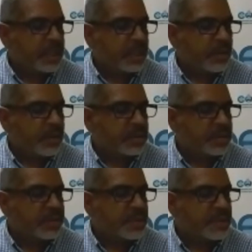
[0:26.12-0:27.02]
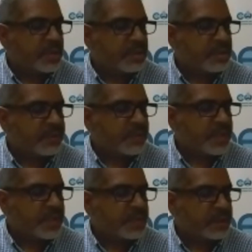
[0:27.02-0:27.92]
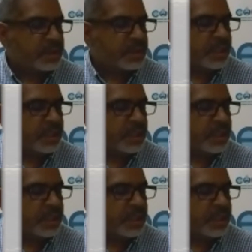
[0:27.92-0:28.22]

also responsible for wastewater.